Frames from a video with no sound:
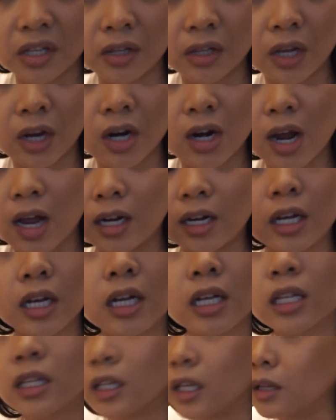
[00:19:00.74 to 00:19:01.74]
in there, and it
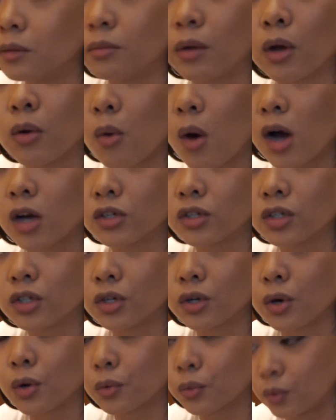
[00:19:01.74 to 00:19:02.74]
cleaned my
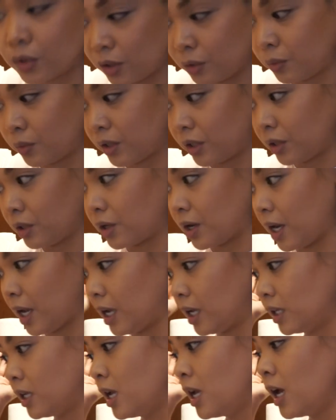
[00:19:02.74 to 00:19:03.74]
washer really, really
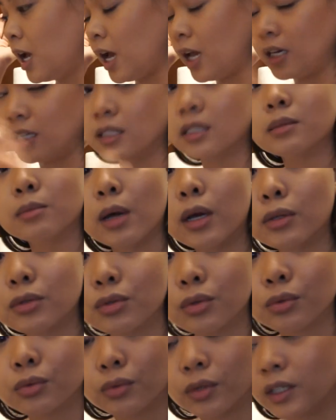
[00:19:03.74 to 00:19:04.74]
great, and it
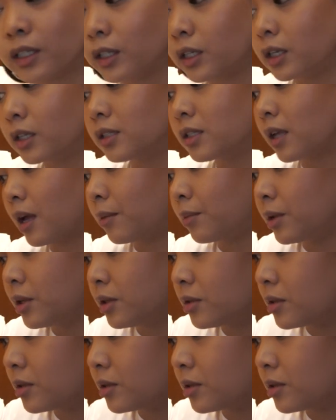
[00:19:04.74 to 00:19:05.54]
smells really good. So I've been